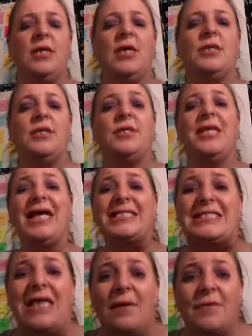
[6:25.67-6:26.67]
Until
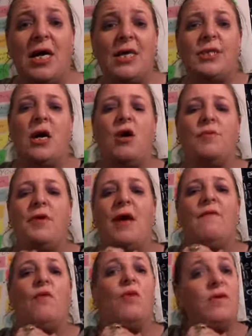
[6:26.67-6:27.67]
next time, guys, I hope you
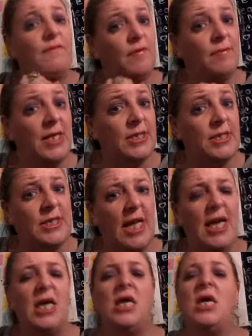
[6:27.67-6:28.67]
have a wonderful, blessed
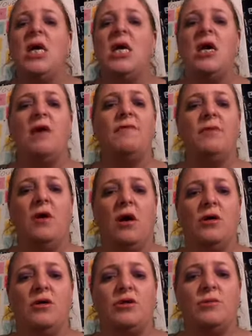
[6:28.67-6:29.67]
day if you
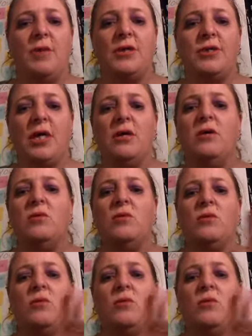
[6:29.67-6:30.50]
are new to my channel.